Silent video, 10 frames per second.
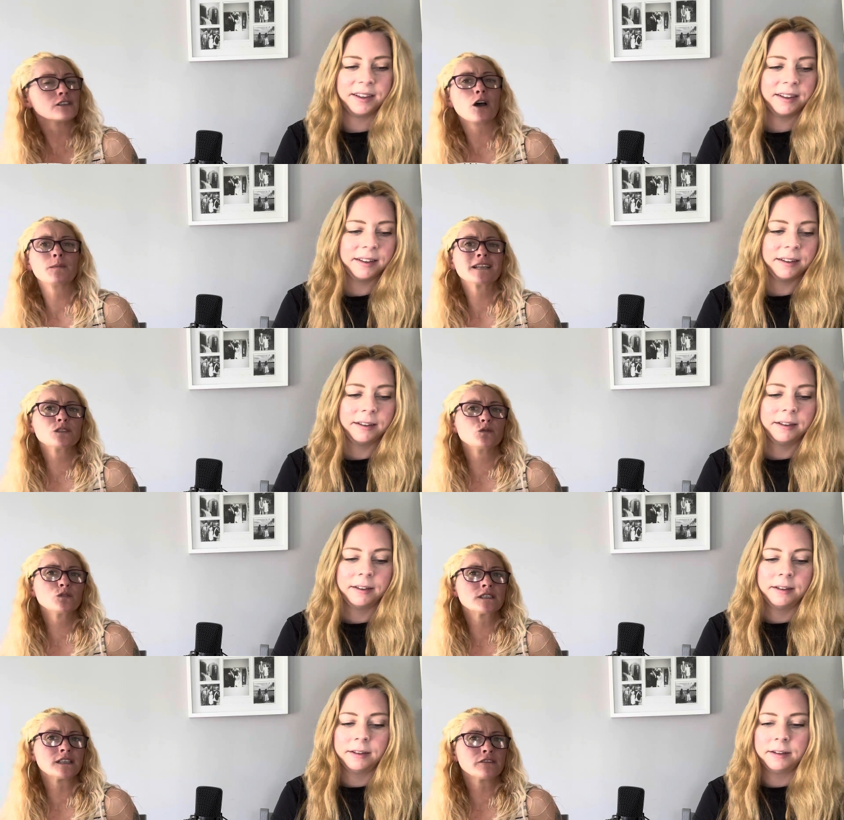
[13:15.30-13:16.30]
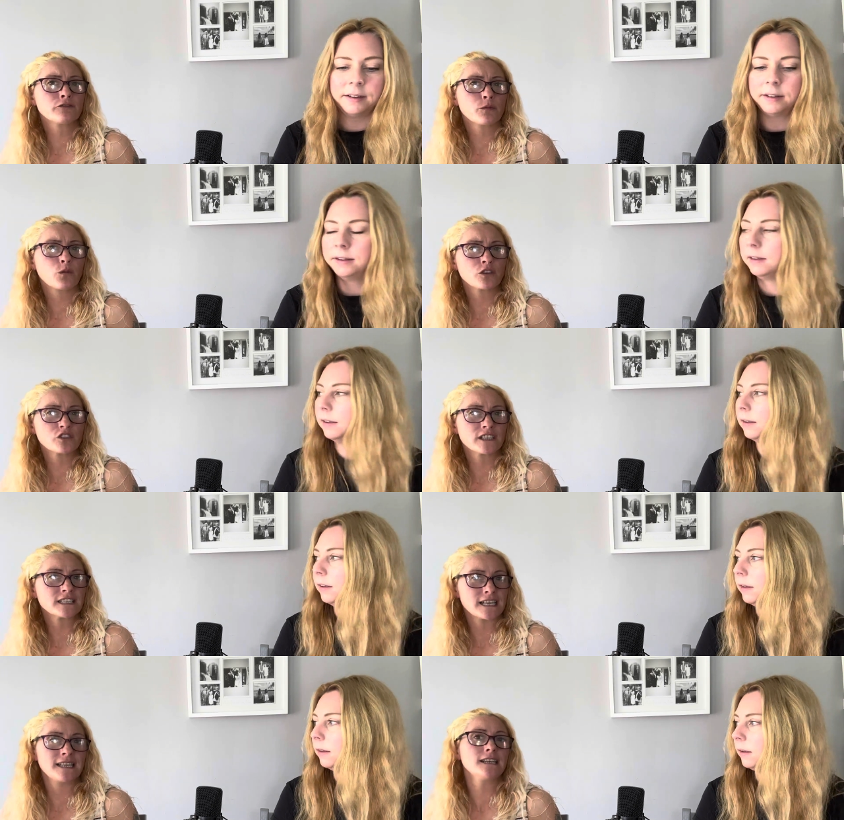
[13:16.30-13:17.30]
Speaker 1: I'm exhausted from
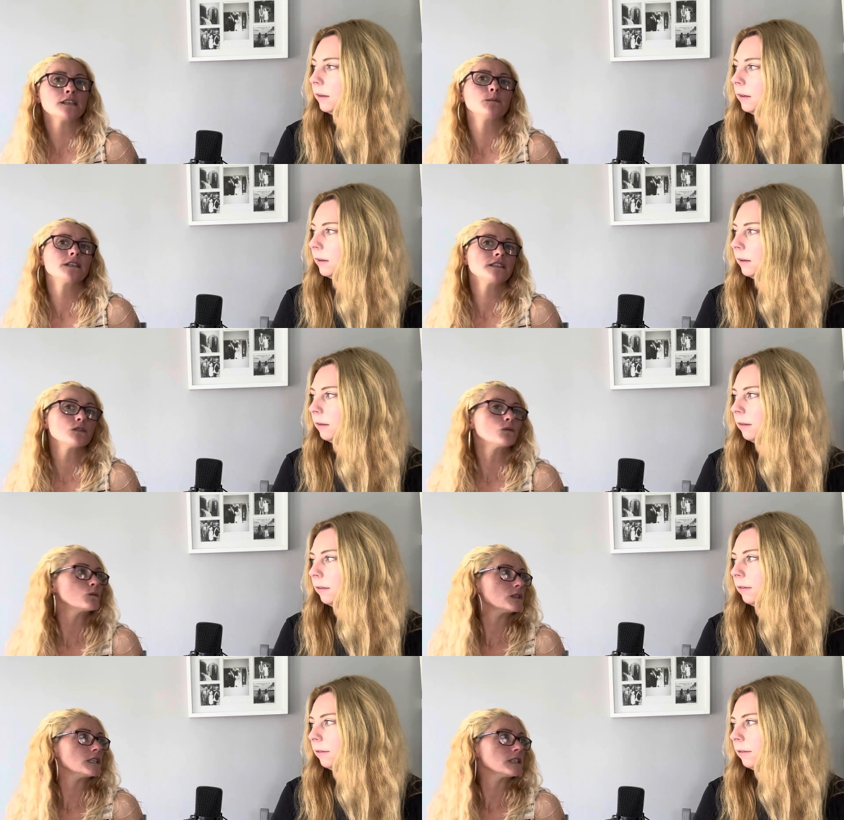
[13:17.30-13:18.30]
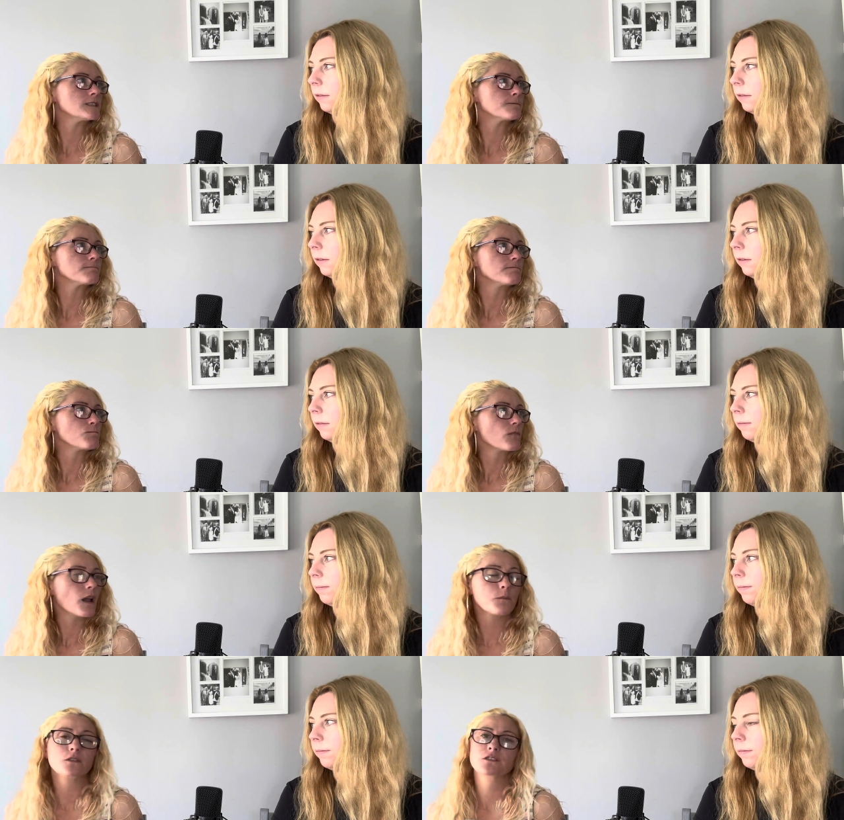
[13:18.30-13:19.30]
watching Teletubbies all day.
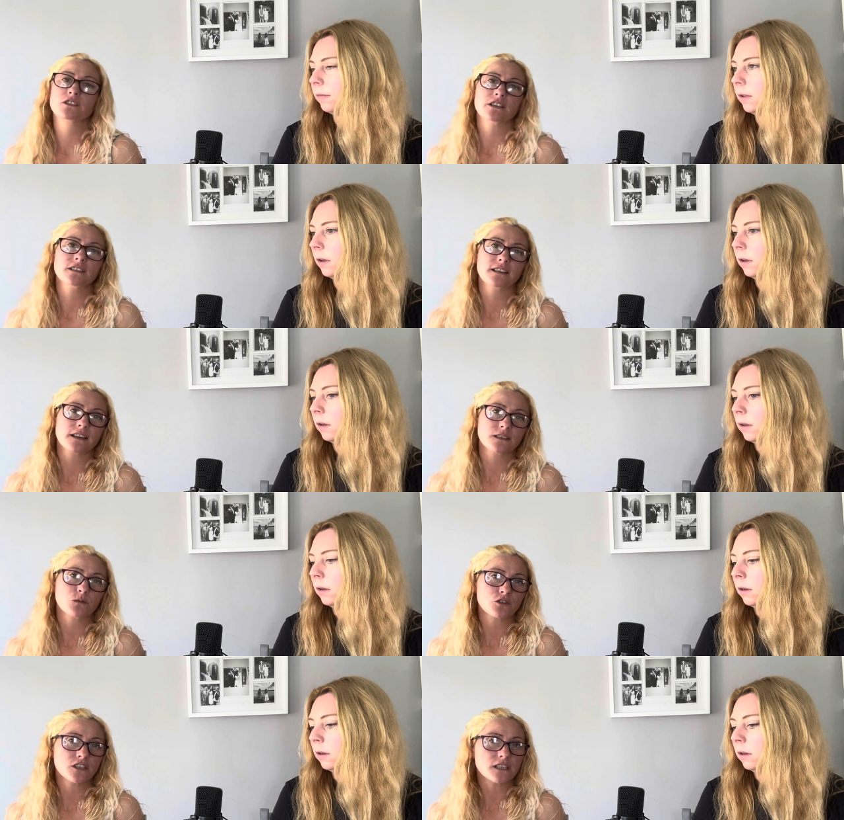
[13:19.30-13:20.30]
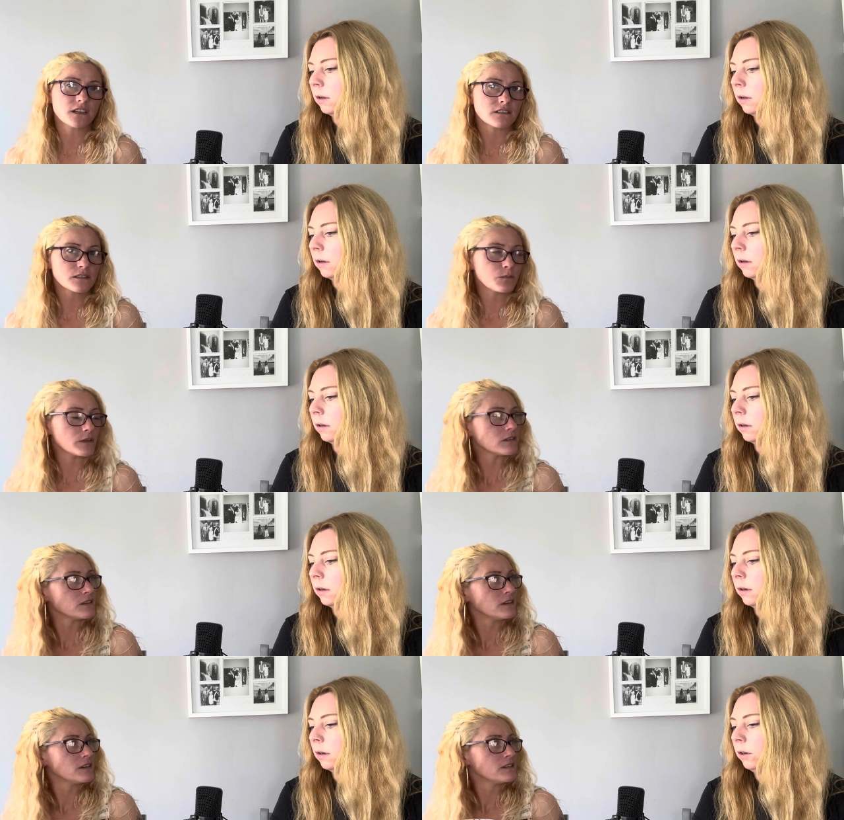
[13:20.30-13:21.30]
I'm not suggesting that's what she does, but.
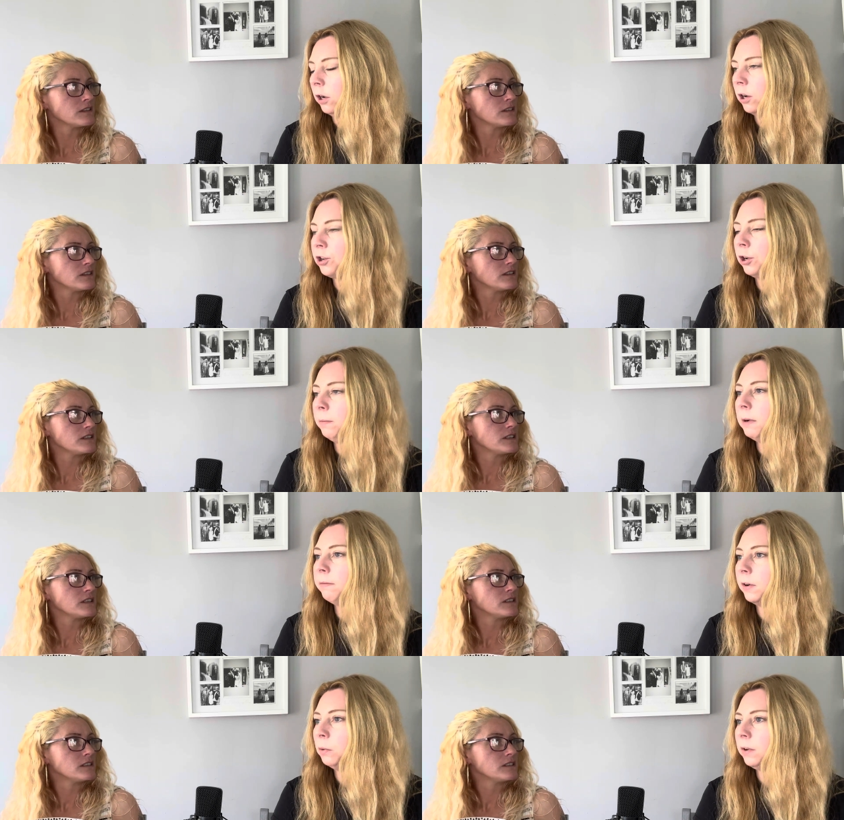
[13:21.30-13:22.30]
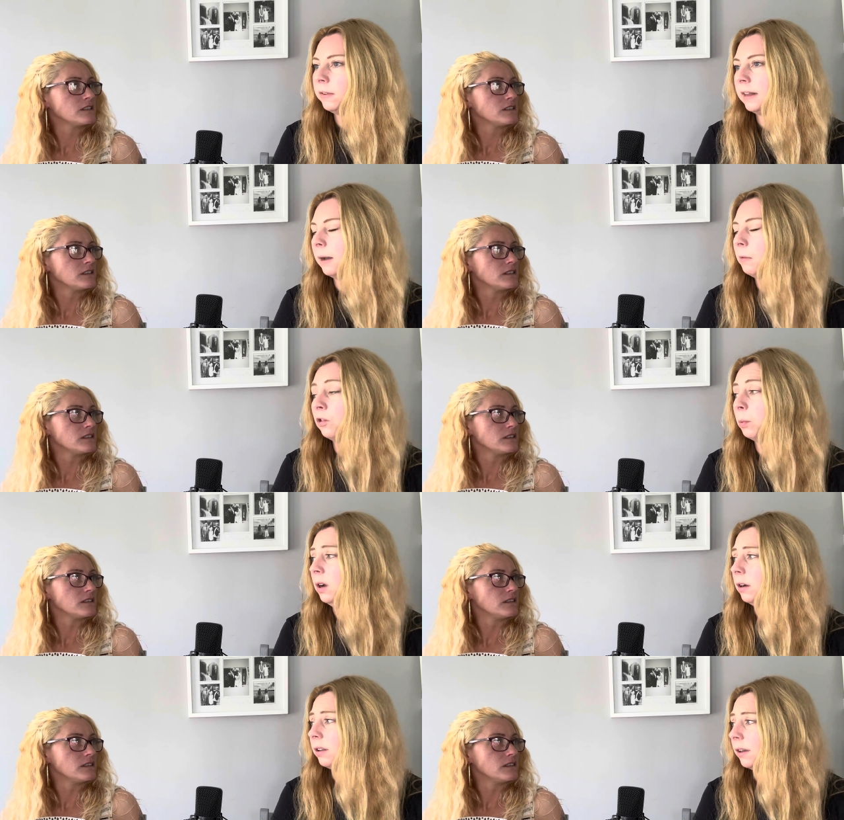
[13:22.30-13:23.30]
Speaker 2: No, a two month old isn't that much
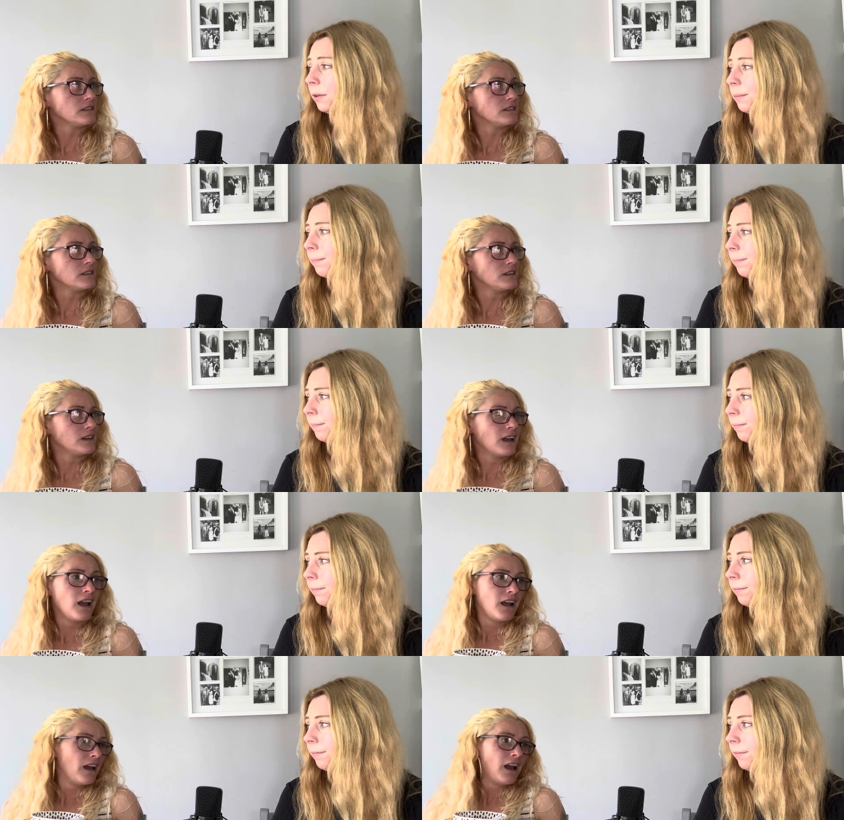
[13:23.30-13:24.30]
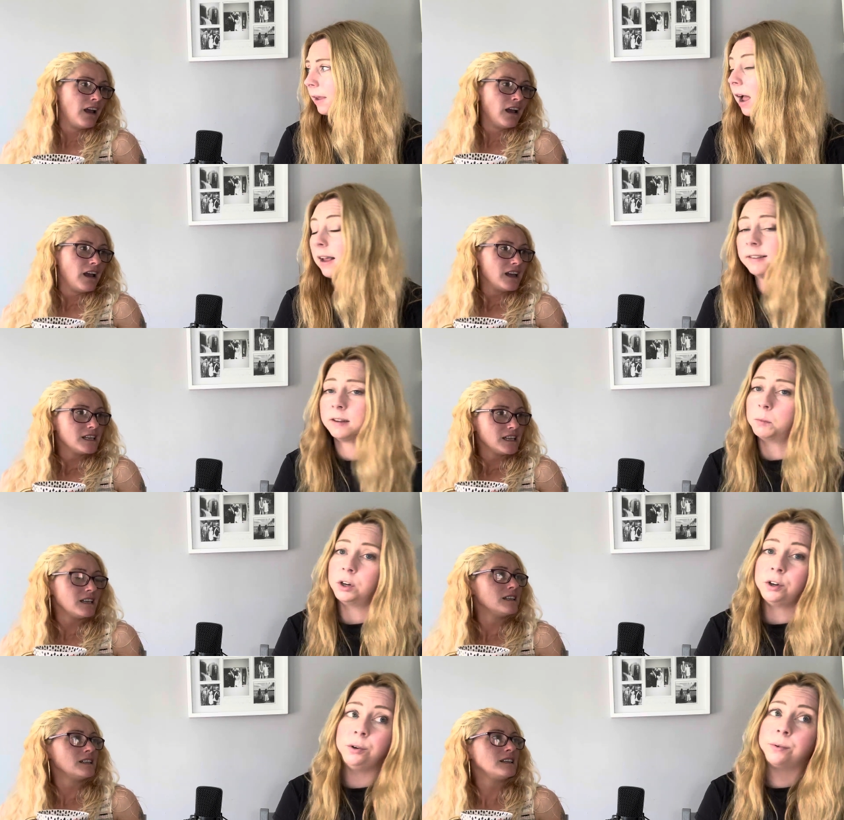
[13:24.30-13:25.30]
work though. As
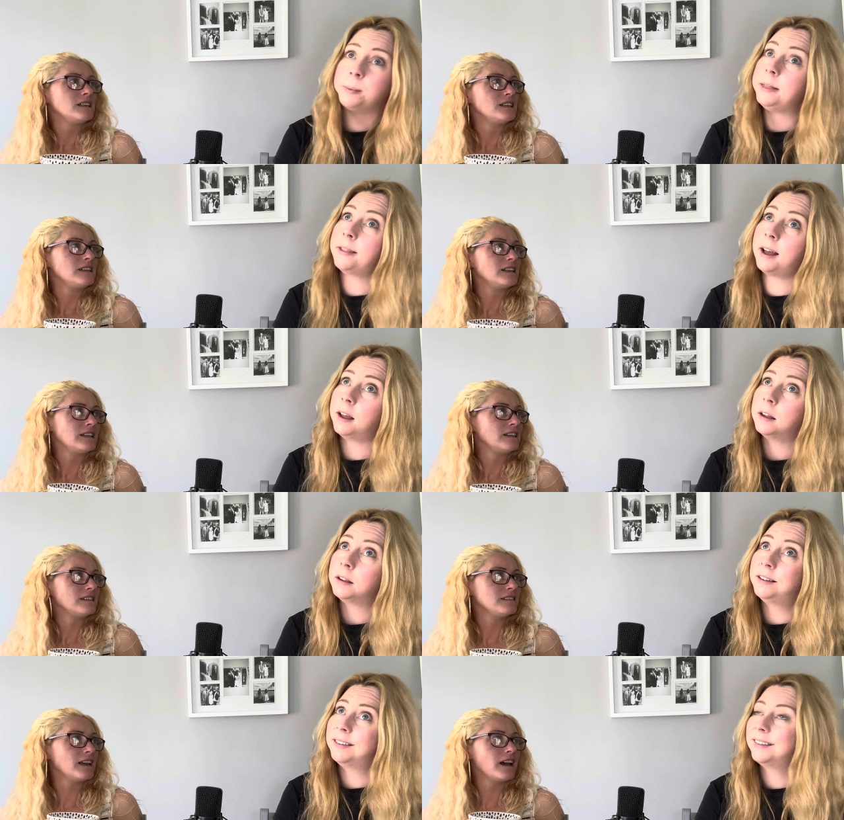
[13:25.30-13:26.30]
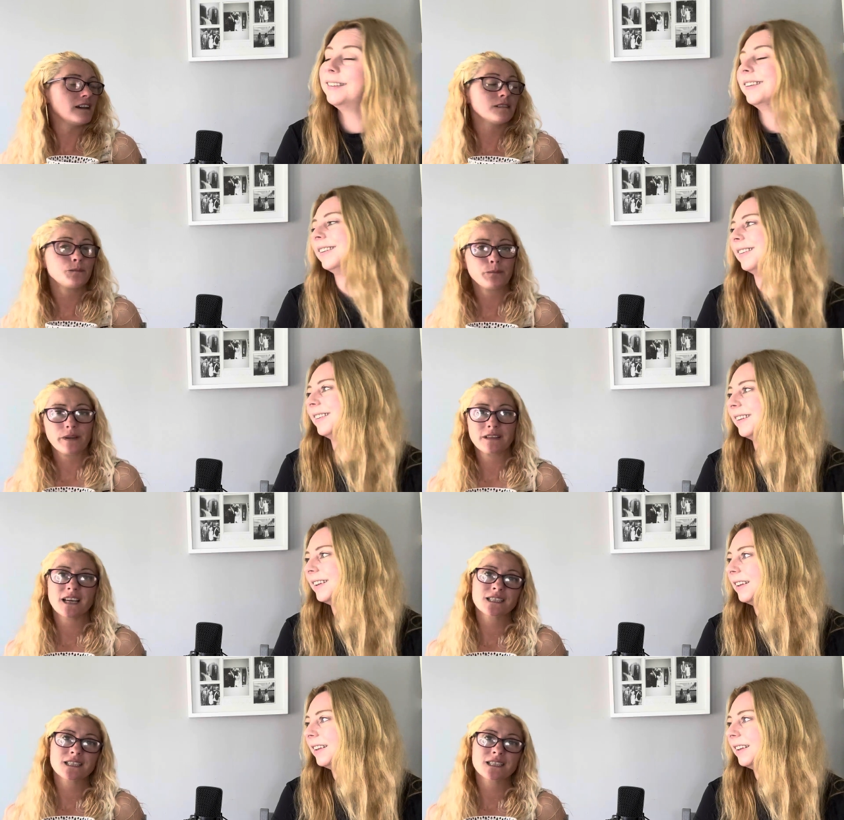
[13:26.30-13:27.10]
someone who's been there.
Speaker 1: Yeah, been there